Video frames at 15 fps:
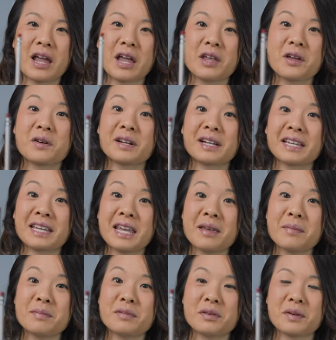You're gonna
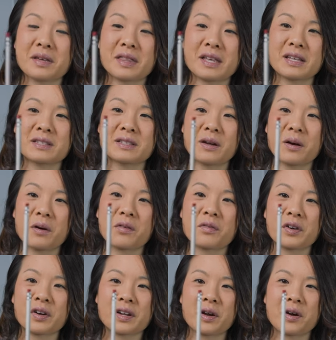keep doing this
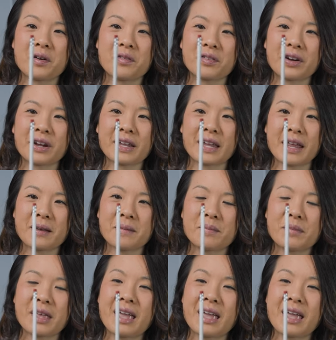over and over again,